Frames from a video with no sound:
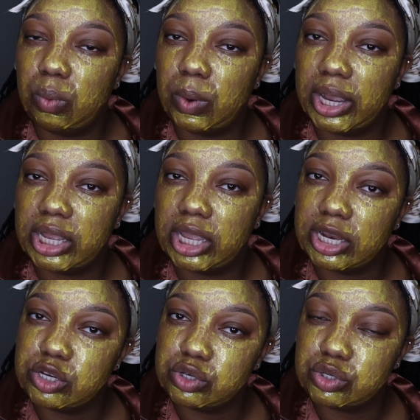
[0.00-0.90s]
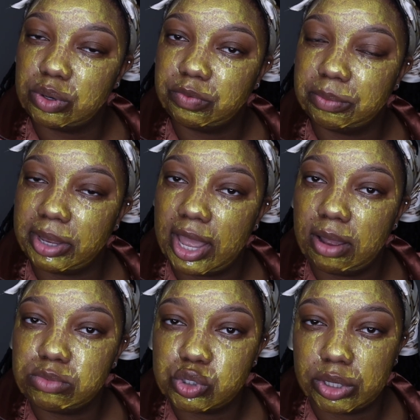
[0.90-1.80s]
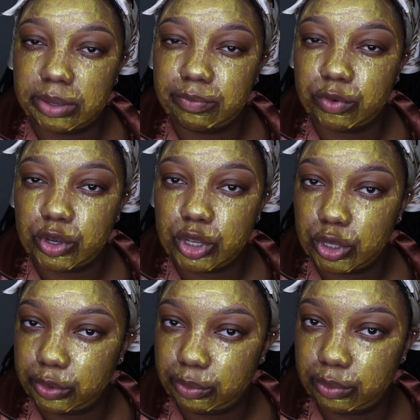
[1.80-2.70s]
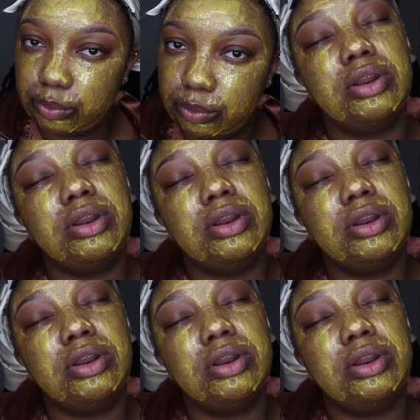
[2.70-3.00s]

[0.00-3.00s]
why can't you show up for me how I'm showing up for you?